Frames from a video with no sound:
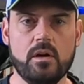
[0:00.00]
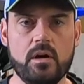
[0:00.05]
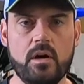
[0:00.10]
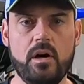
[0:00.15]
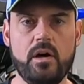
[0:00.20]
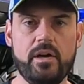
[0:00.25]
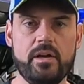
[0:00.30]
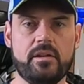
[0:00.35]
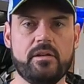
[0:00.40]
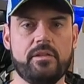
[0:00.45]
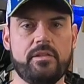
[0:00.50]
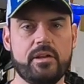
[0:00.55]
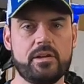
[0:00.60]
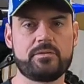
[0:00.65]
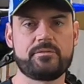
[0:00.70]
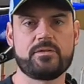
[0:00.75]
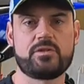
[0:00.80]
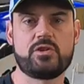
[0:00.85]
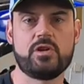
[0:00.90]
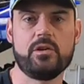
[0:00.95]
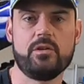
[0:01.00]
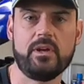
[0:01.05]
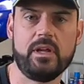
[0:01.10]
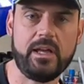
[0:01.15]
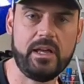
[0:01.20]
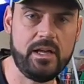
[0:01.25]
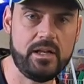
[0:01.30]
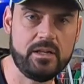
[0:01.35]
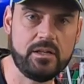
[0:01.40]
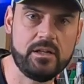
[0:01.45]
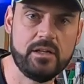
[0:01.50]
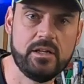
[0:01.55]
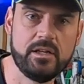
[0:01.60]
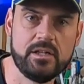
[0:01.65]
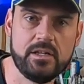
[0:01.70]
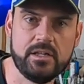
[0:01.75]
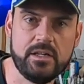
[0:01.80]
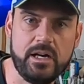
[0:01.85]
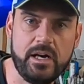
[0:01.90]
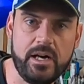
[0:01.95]
Hi, thanks for tuning in.
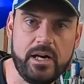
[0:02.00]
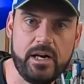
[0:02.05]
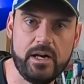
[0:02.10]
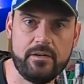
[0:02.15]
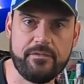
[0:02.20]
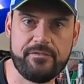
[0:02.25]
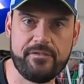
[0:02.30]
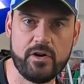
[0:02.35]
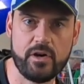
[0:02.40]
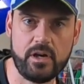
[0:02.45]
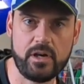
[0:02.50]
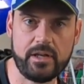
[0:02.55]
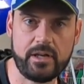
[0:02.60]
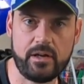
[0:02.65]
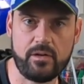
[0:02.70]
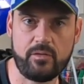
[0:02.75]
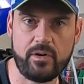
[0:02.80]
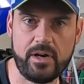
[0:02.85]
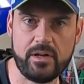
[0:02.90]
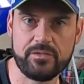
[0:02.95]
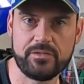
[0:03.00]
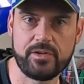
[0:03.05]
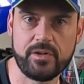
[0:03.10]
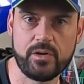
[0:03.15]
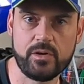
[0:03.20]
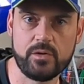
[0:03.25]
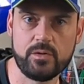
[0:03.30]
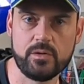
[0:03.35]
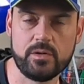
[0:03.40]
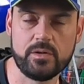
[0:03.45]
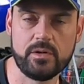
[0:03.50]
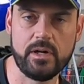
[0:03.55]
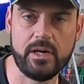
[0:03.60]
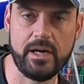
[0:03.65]
Finally get around to